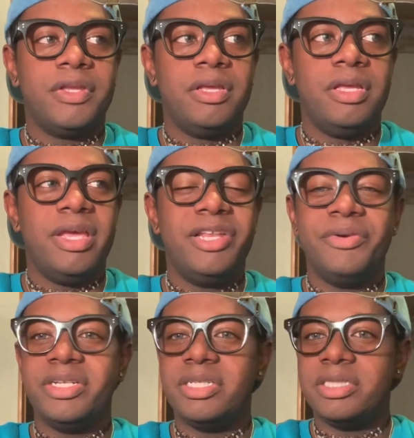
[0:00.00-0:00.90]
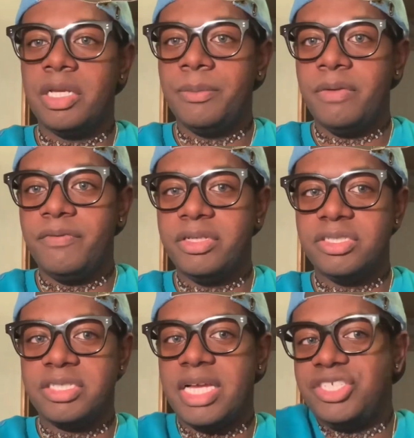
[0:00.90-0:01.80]
ignorant to some of it,
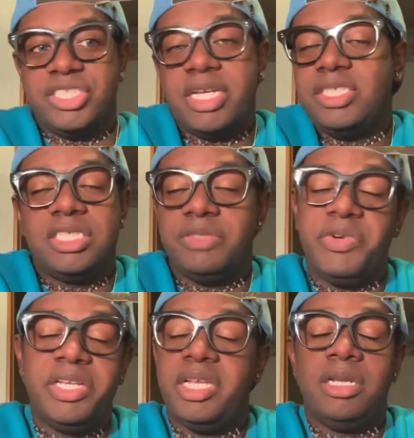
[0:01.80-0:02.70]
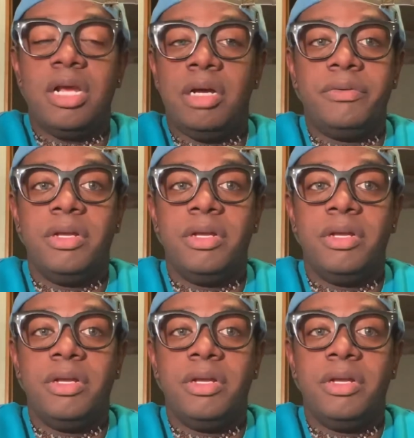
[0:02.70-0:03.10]
because I just really didn't know